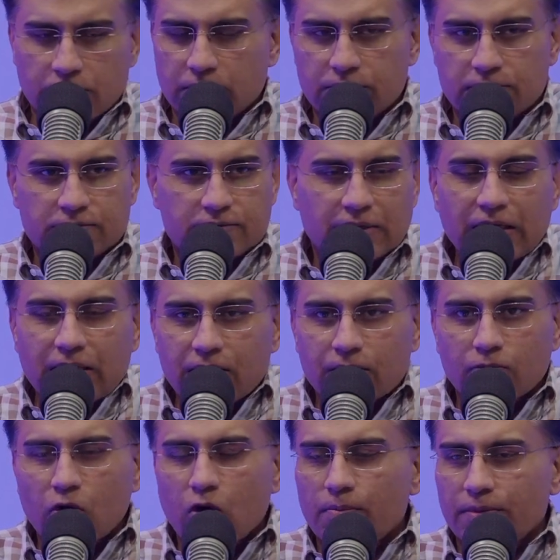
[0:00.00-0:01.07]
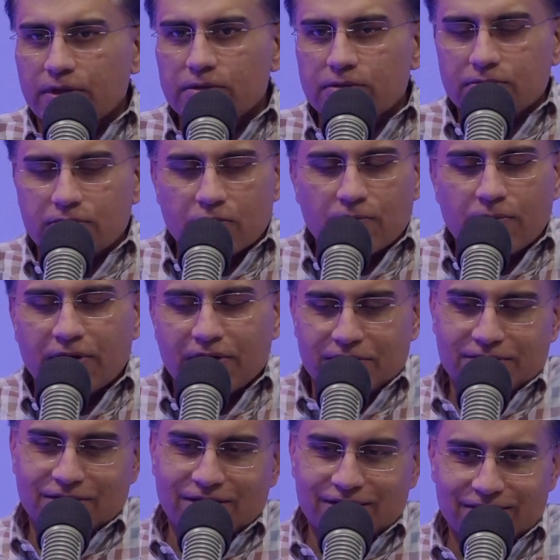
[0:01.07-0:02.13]
single moment, no pun
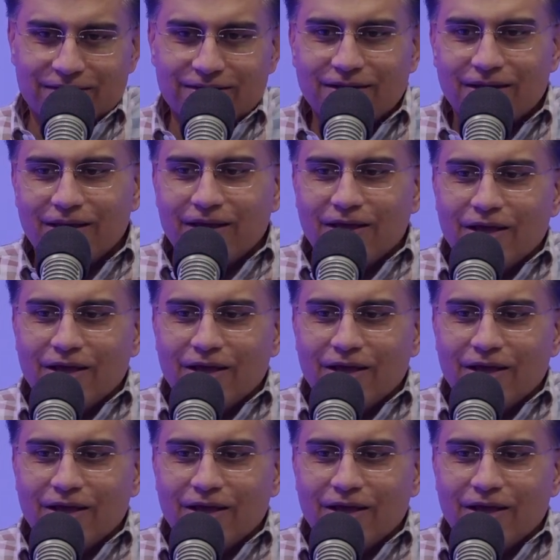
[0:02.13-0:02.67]
intended, mm-hmm.